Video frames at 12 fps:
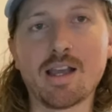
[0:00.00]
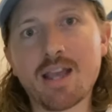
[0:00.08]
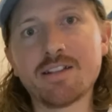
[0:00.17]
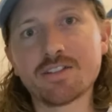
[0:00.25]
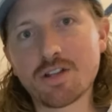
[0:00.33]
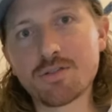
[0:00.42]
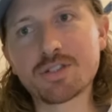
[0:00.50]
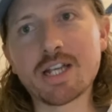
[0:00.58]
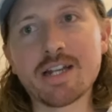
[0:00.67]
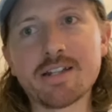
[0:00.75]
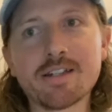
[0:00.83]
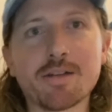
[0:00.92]
and the
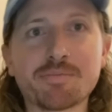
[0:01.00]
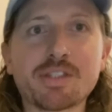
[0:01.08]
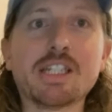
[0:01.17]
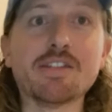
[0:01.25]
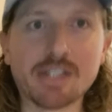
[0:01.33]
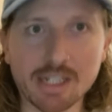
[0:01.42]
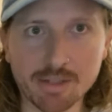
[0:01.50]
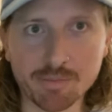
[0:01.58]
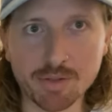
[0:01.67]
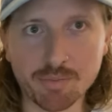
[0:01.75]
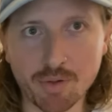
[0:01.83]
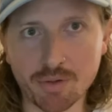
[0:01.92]
soldier ended up giving
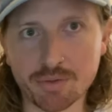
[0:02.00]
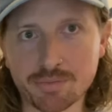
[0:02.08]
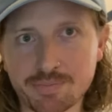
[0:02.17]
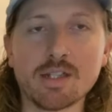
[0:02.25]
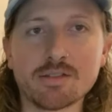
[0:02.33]
him the bottle.